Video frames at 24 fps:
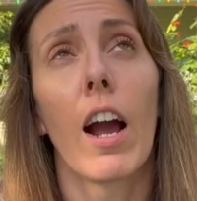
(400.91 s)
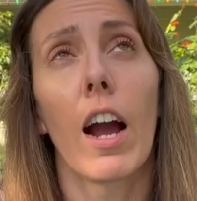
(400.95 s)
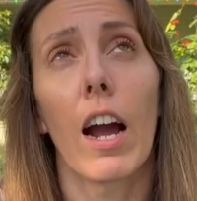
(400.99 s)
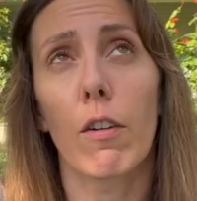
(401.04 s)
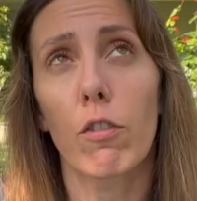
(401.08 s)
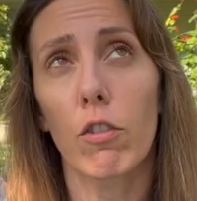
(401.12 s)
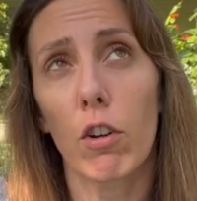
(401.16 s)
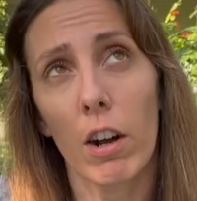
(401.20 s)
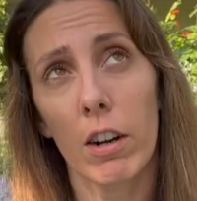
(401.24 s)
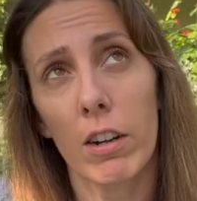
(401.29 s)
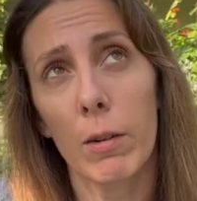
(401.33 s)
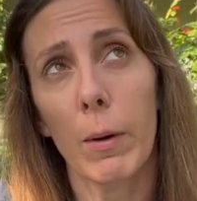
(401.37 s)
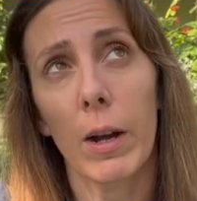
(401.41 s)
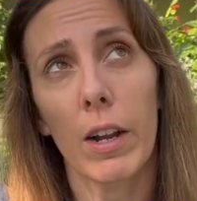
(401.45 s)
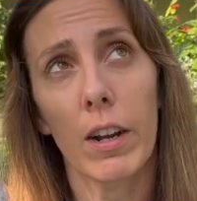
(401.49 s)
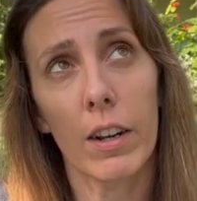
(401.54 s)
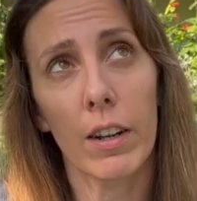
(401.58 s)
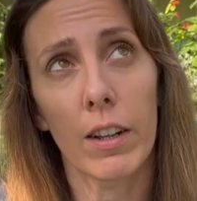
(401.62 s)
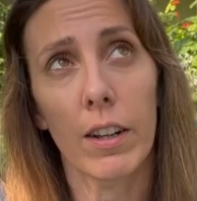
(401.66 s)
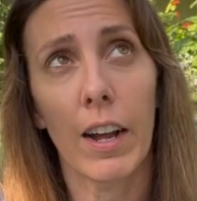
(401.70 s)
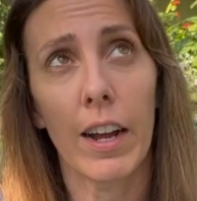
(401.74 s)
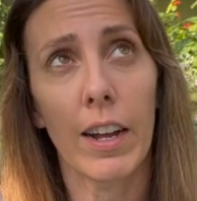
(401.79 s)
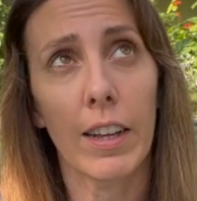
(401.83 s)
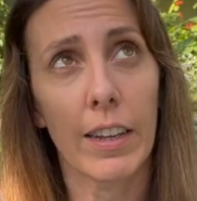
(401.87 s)
I've talked about it
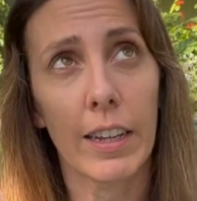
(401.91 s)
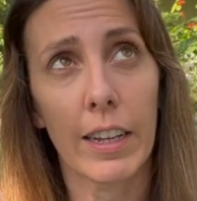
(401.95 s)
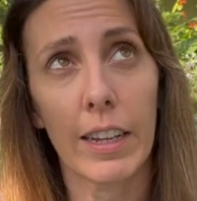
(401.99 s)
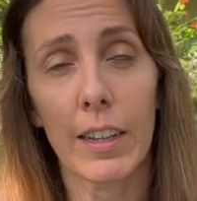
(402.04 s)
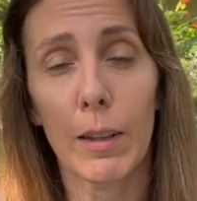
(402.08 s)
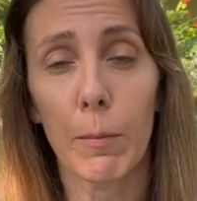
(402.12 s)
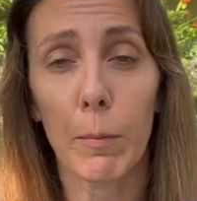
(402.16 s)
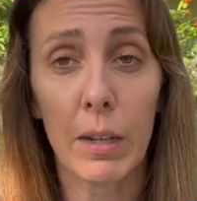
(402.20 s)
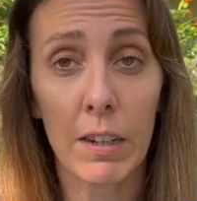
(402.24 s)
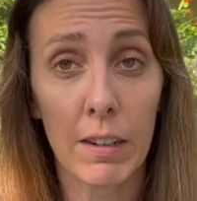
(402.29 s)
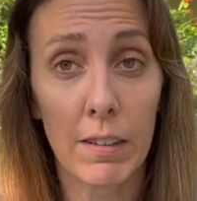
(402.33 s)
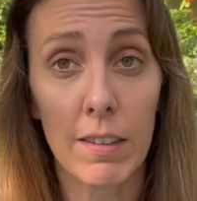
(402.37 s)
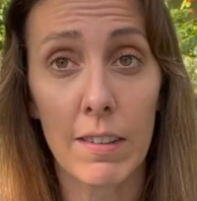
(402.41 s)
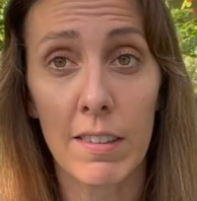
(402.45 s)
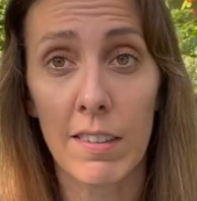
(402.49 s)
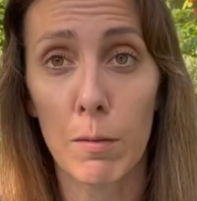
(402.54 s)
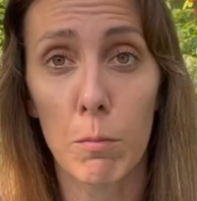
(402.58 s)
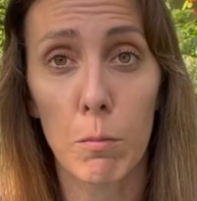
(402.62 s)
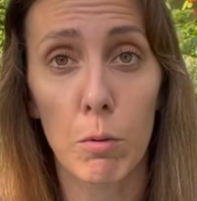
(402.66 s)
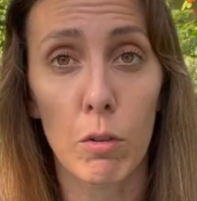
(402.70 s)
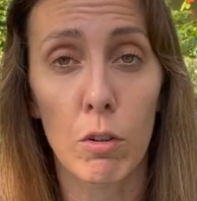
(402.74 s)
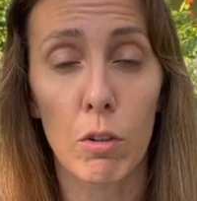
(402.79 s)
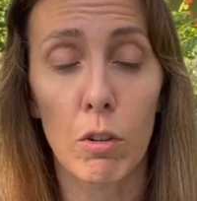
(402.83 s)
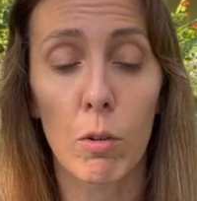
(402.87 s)
a lot lately because it's
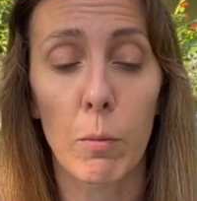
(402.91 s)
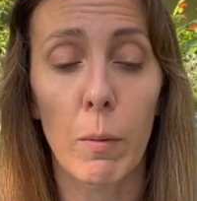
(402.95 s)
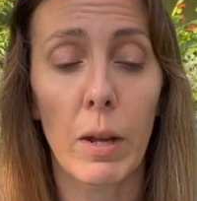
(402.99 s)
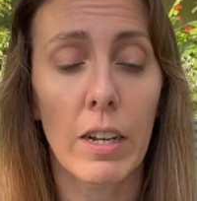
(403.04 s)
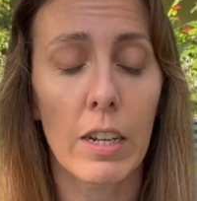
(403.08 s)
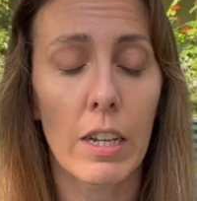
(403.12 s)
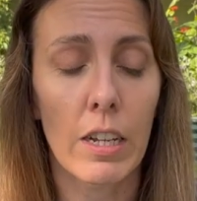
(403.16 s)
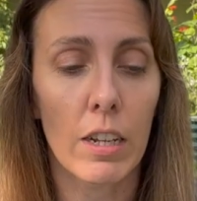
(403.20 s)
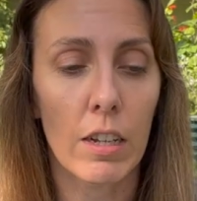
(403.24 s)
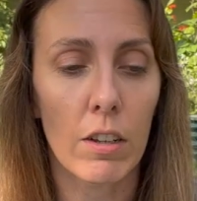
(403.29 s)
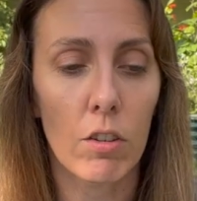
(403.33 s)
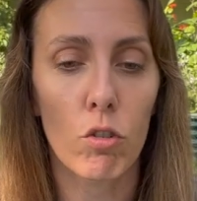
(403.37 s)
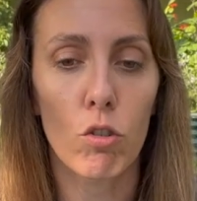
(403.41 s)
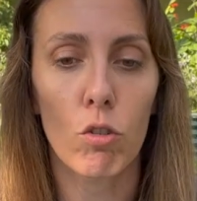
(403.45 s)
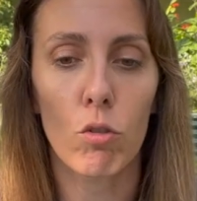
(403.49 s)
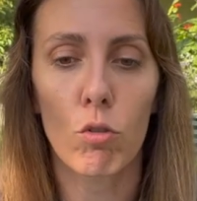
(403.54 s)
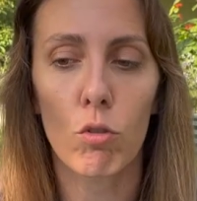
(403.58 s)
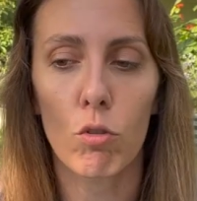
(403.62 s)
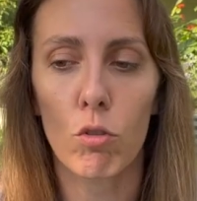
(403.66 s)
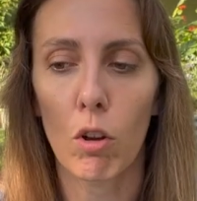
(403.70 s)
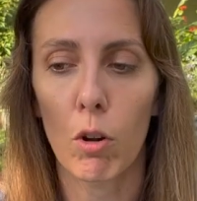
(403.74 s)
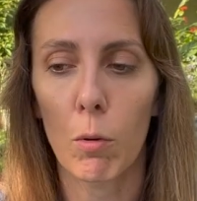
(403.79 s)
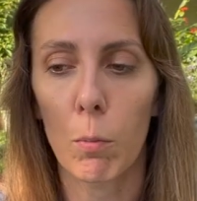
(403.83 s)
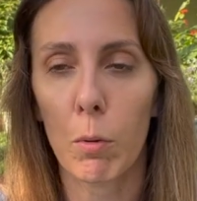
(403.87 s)
in bloom and it is
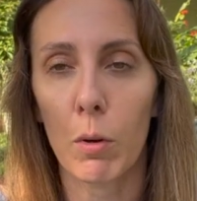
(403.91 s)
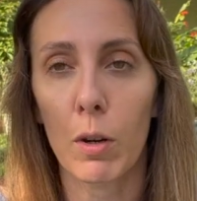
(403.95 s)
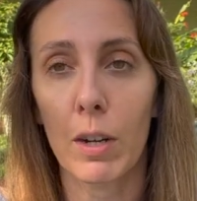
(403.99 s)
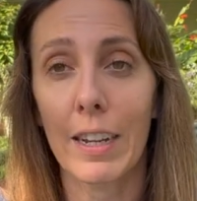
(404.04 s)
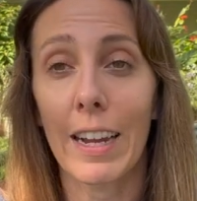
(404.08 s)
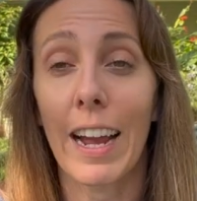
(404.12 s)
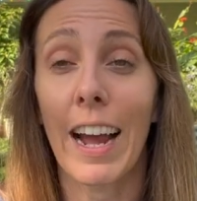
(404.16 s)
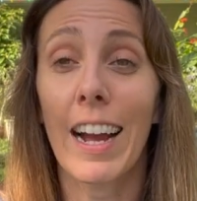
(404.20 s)
so pretty.